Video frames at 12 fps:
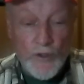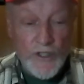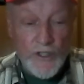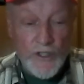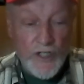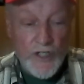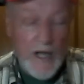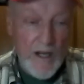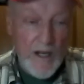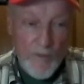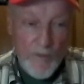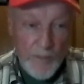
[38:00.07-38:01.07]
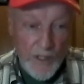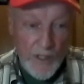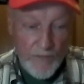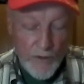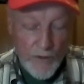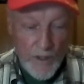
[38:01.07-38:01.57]
since then. I never put
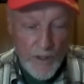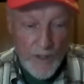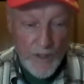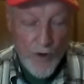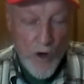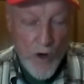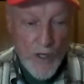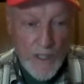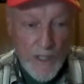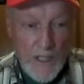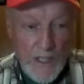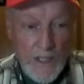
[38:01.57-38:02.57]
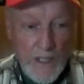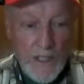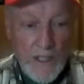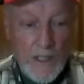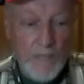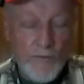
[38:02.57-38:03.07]
in for another heart
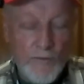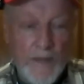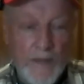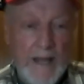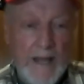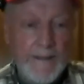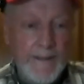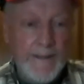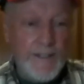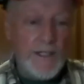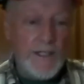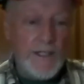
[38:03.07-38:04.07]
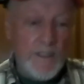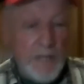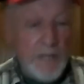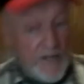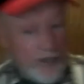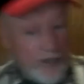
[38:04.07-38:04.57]
uh, for that incident, but I've still